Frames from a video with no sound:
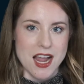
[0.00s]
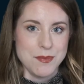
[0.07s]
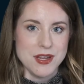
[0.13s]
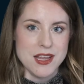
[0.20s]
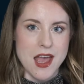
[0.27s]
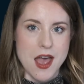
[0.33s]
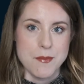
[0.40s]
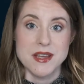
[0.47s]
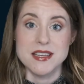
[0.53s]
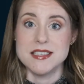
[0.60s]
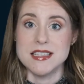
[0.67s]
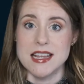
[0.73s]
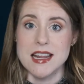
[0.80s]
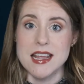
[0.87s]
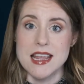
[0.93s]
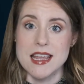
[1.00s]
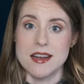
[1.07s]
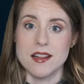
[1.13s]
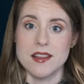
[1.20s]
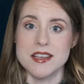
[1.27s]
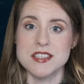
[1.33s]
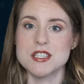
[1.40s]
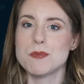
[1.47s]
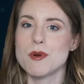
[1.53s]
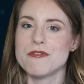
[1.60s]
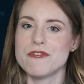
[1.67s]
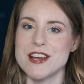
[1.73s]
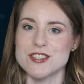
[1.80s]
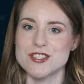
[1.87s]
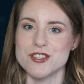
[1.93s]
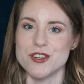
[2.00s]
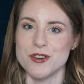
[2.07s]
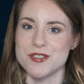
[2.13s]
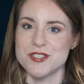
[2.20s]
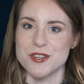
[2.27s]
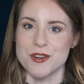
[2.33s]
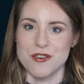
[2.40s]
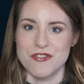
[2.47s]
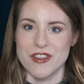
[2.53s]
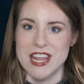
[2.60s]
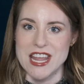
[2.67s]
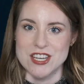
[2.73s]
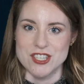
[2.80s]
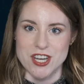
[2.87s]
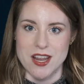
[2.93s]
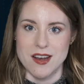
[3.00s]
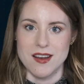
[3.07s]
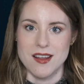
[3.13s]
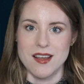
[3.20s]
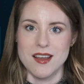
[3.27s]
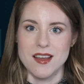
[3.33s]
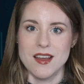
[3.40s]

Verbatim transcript: IBM Data Analyst Professional Certification.